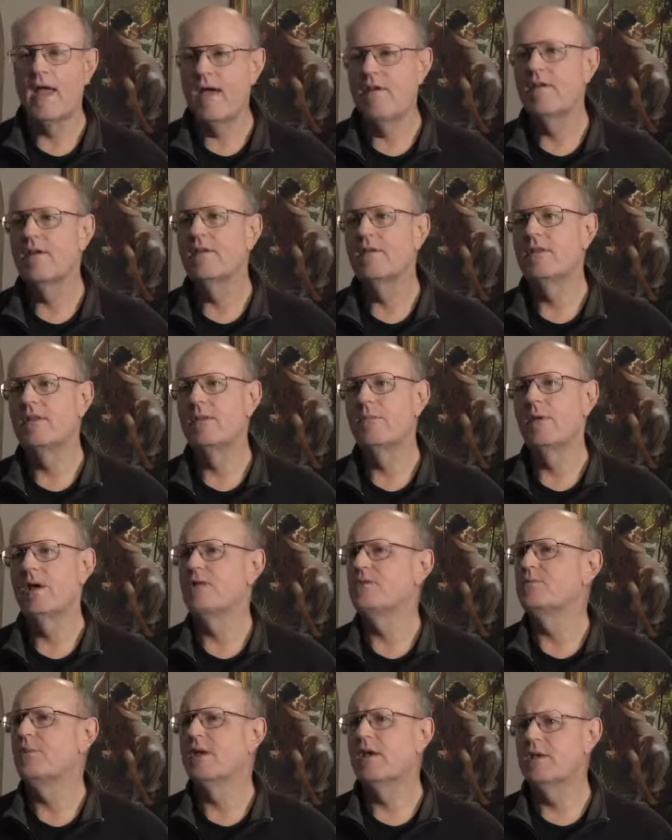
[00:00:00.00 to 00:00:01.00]
having the
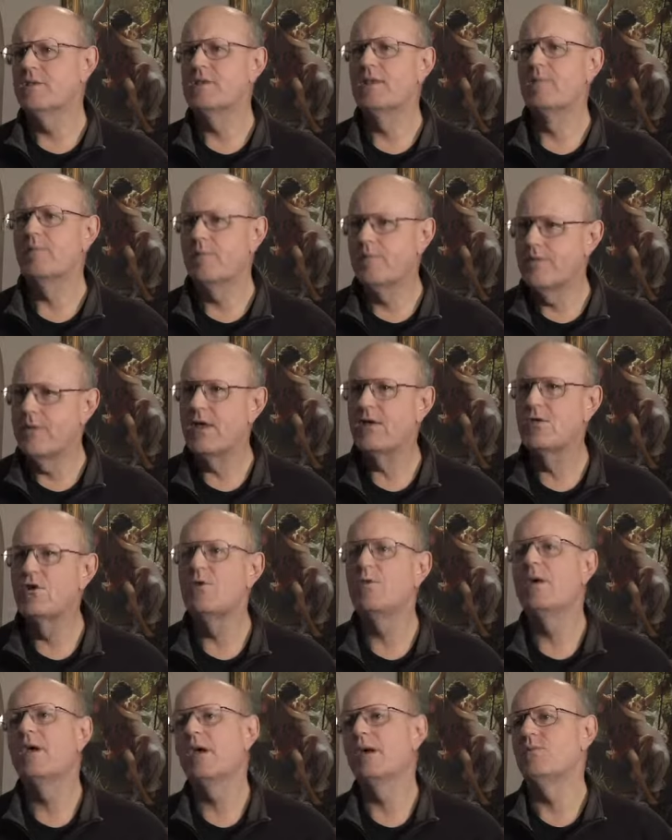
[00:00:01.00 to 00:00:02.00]
pets because they, they
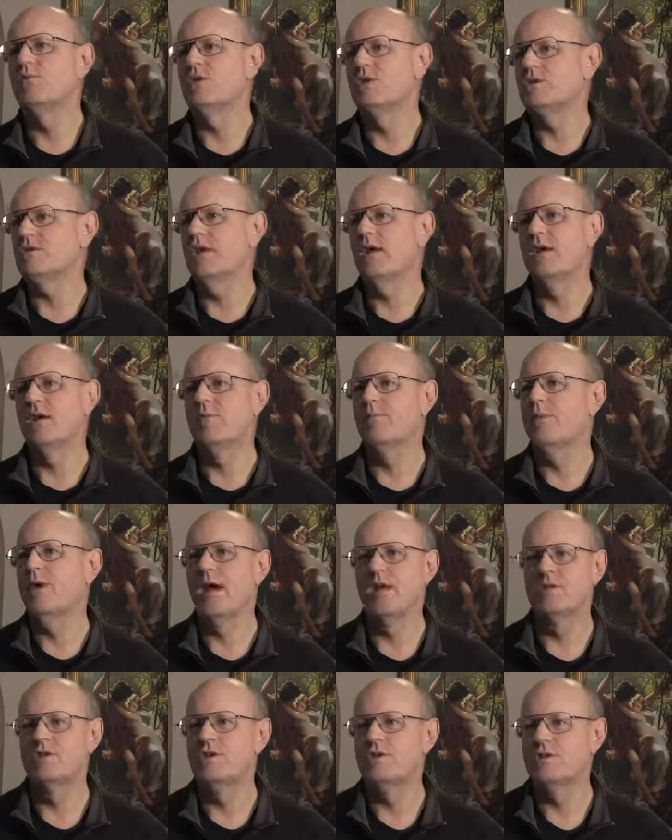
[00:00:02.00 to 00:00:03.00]
do become just like
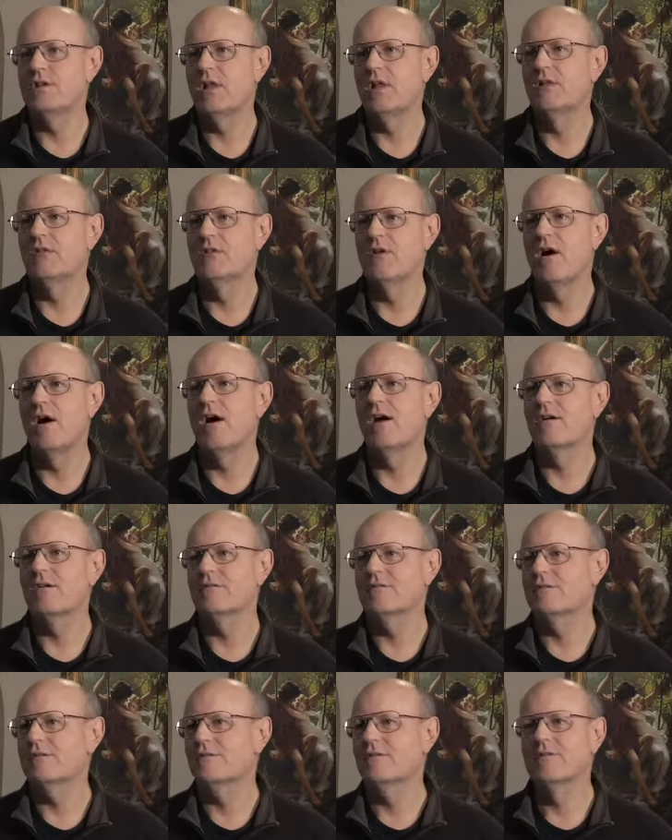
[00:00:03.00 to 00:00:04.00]
pets, just like
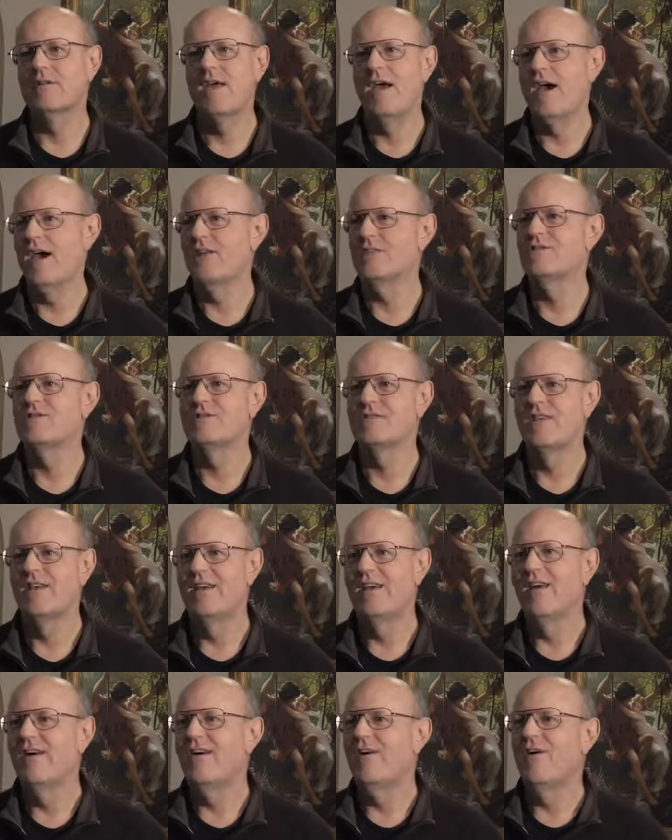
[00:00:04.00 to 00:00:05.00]
dogs, cats,
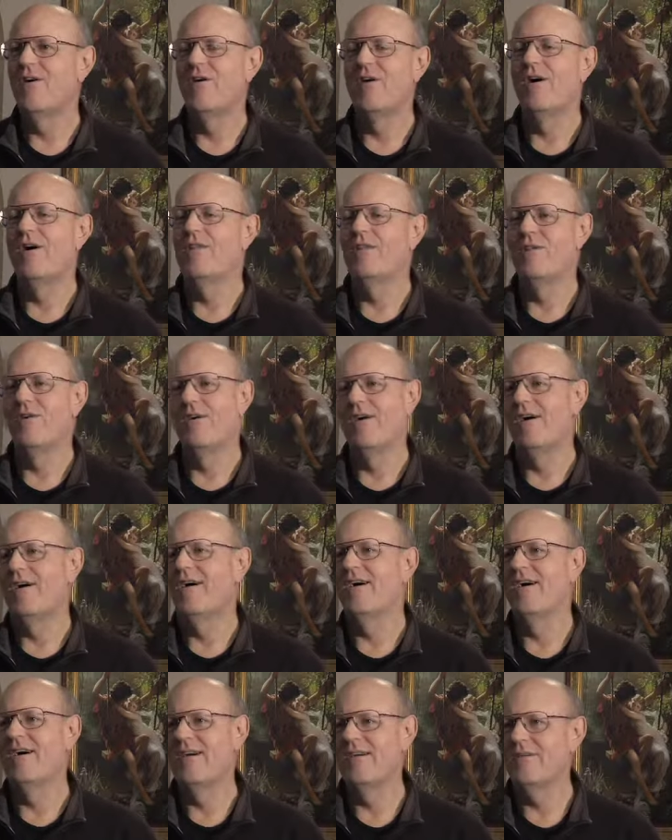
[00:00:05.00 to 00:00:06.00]
or other
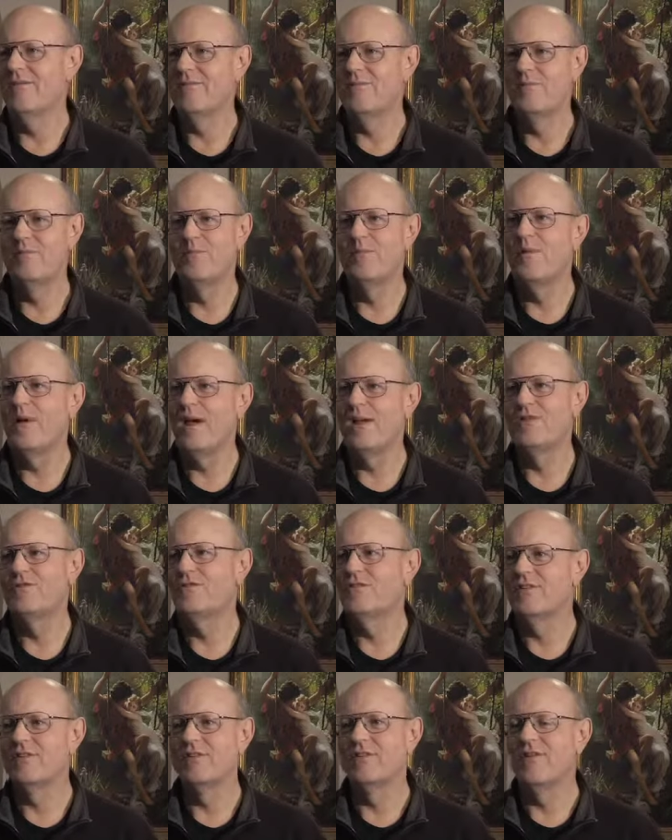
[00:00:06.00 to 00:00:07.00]
uh,
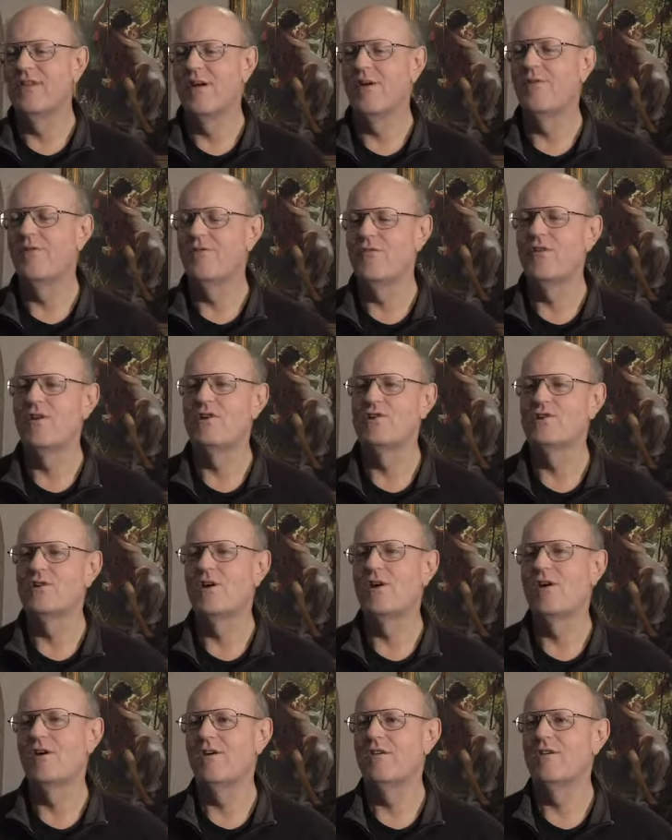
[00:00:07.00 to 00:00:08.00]
pets. You know, fish
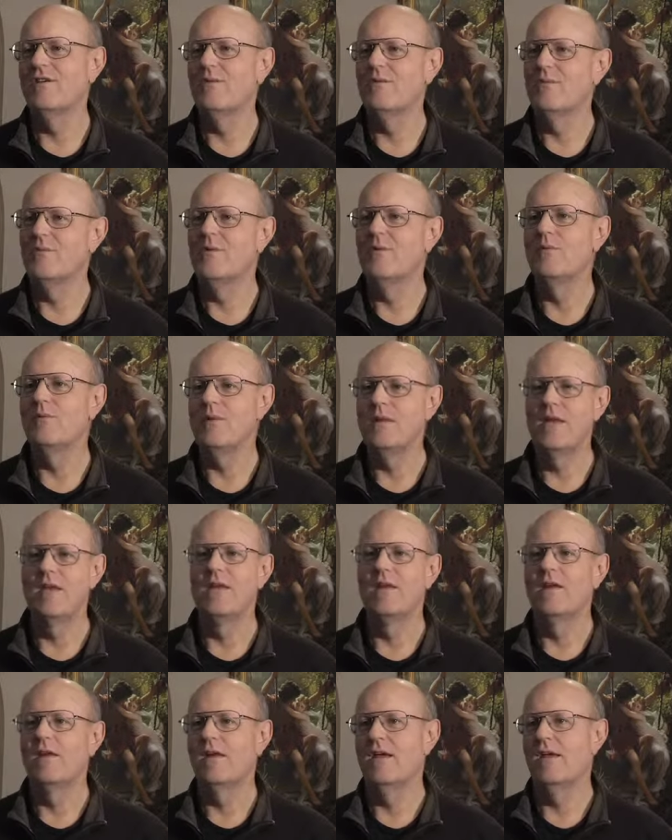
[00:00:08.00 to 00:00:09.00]
are, you, you
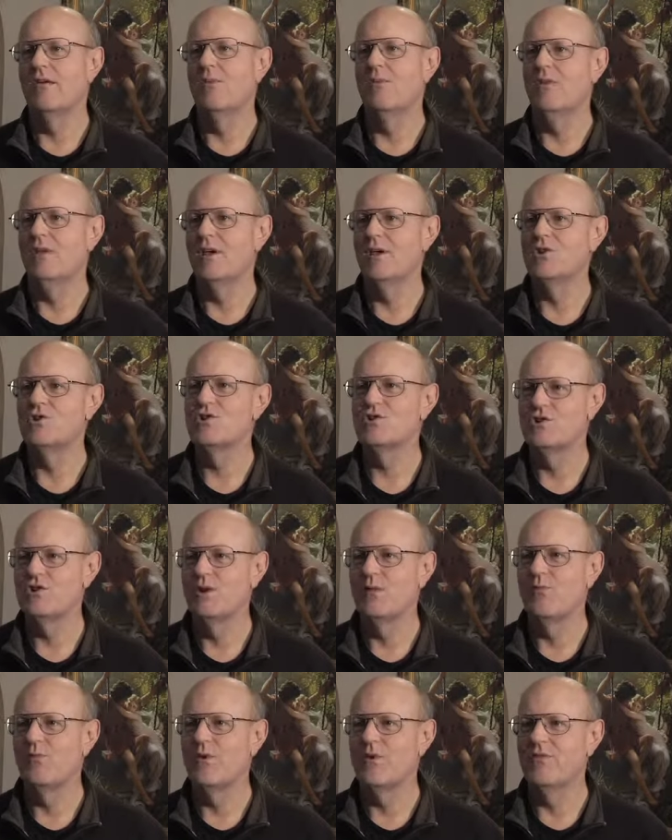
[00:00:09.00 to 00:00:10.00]
get a, a
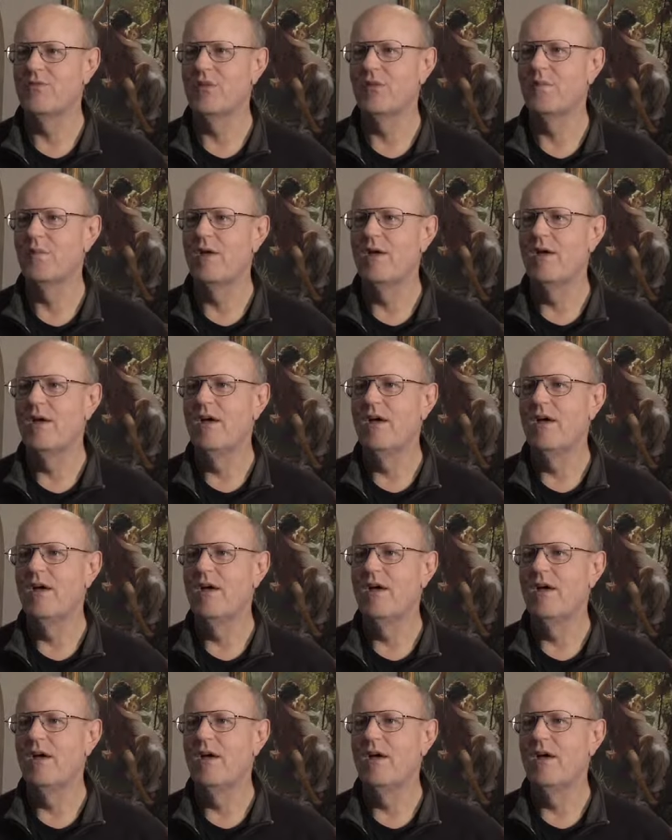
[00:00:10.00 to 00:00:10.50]
relationship with them.